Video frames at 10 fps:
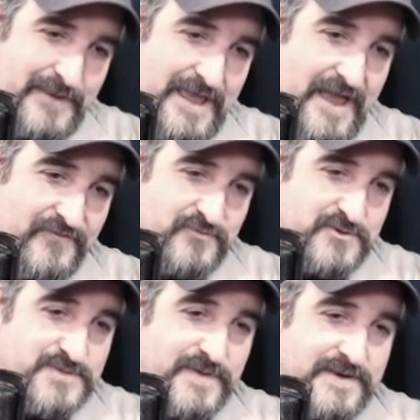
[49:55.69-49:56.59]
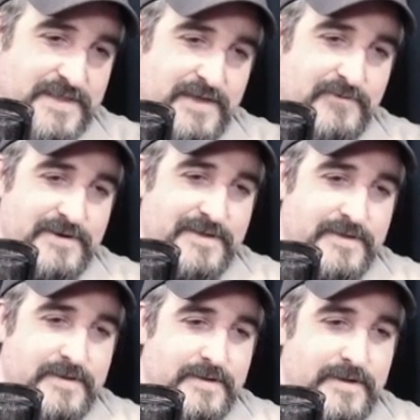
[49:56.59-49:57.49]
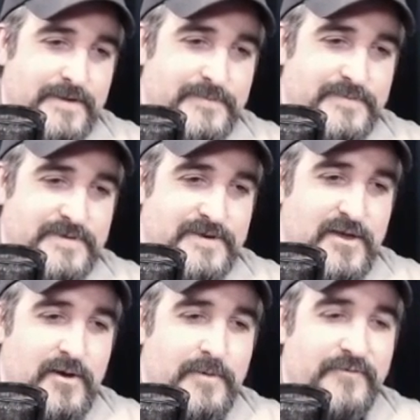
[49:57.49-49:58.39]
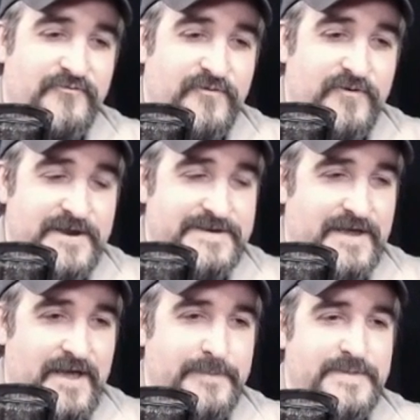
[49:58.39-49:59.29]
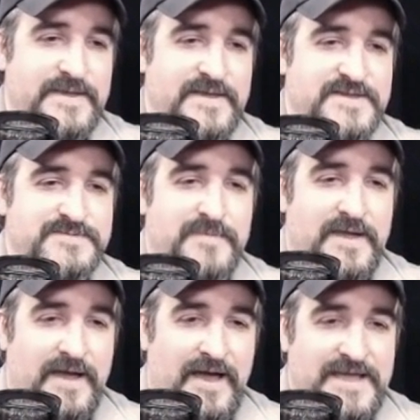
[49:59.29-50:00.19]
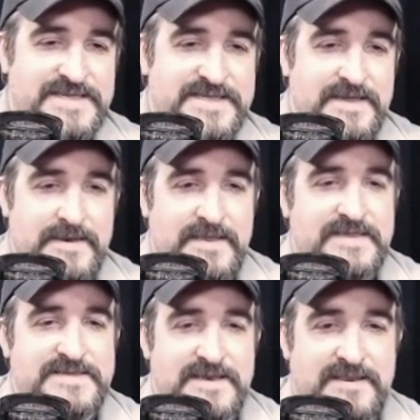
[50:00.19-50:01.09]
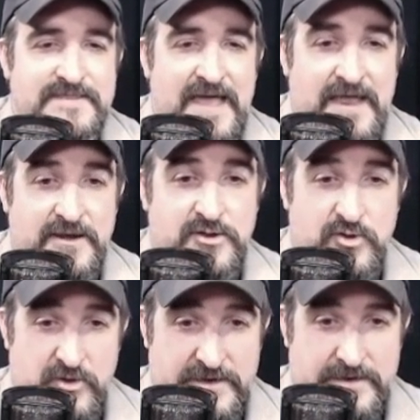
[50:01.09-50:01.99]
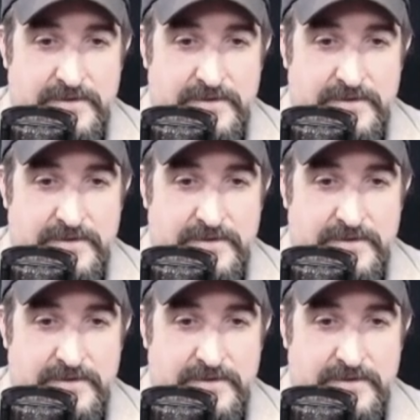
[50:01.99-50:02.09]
to have to respond to that one. No, I'm afraid not, because my eyesight isn't that good.